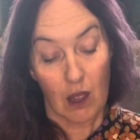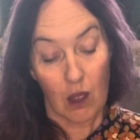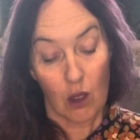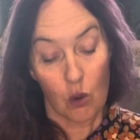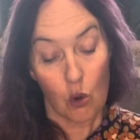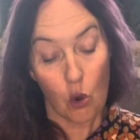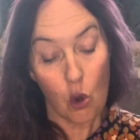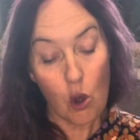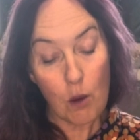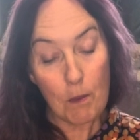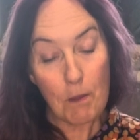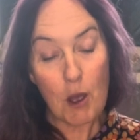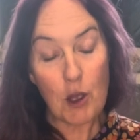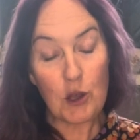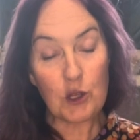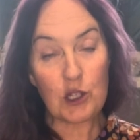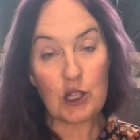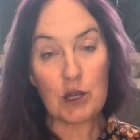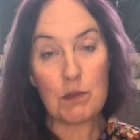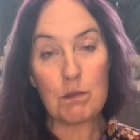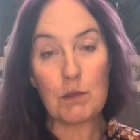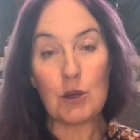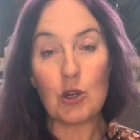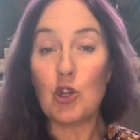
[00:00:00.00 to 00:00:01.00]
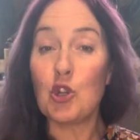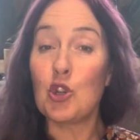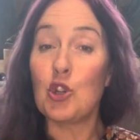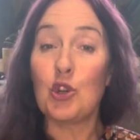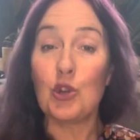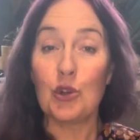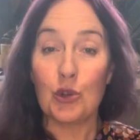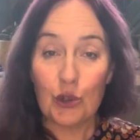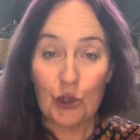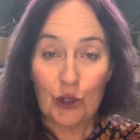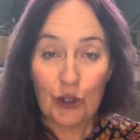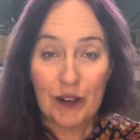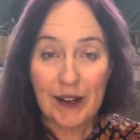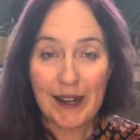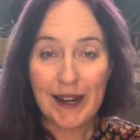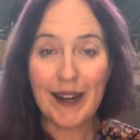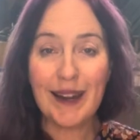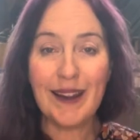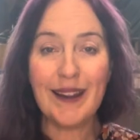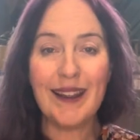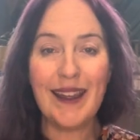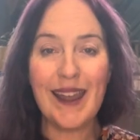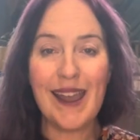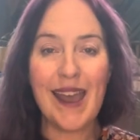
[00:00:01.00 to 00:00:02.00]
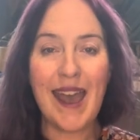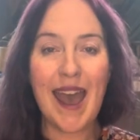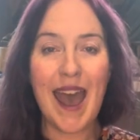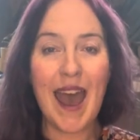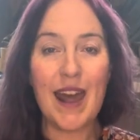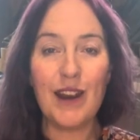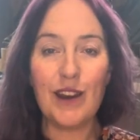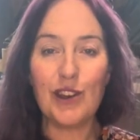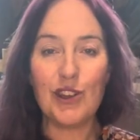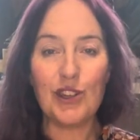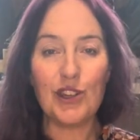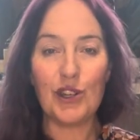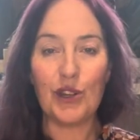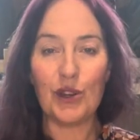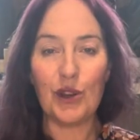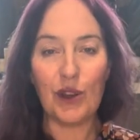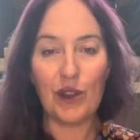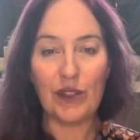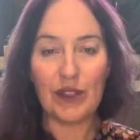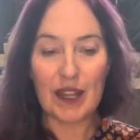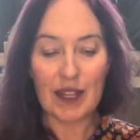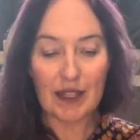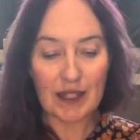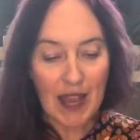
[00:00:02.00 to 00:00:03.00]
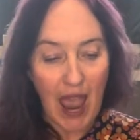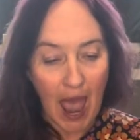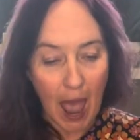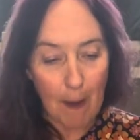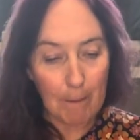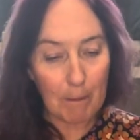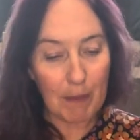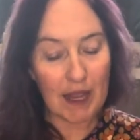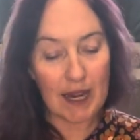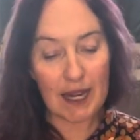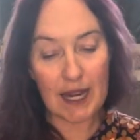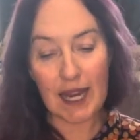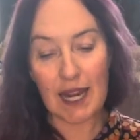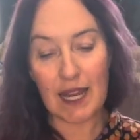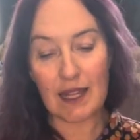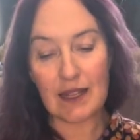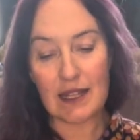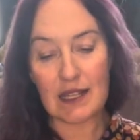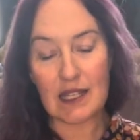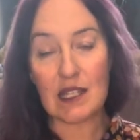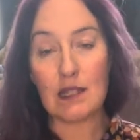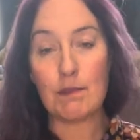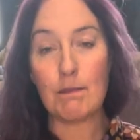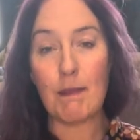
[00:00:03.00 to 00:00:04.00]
almost a maturing attitude that's happening this